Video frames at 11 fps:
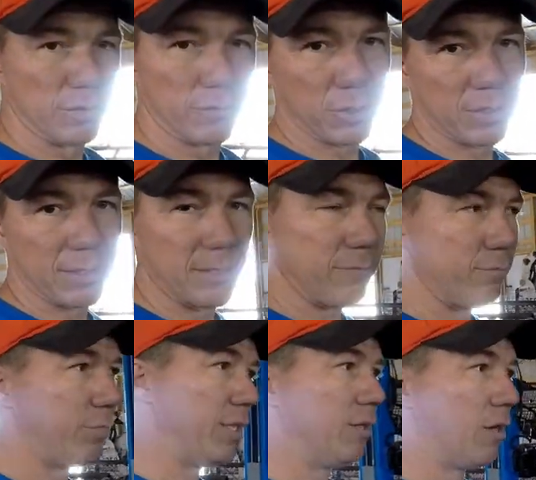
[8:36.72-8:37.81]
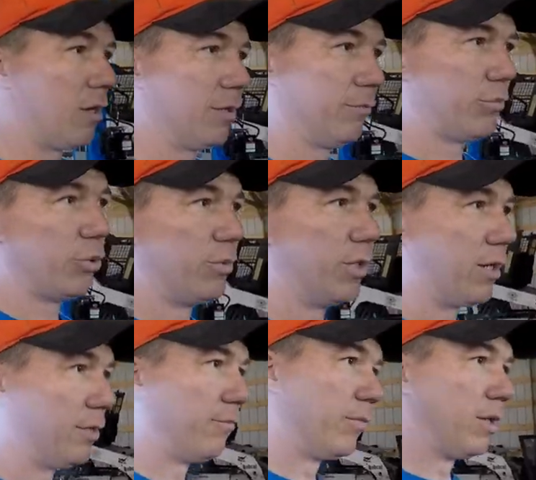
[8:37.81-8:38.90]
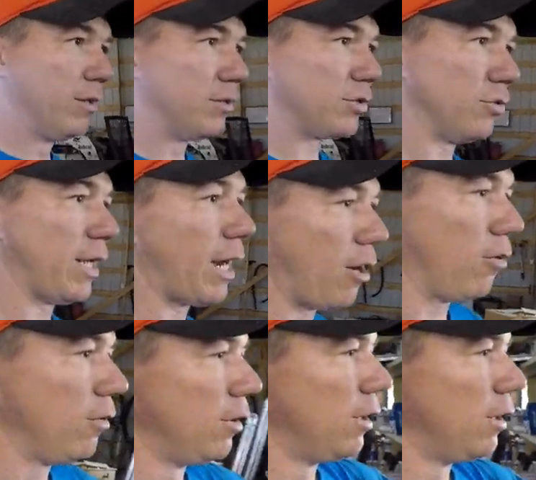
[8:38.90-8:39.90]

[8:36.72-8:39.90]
of which that they'd peed on and pooped on. So now,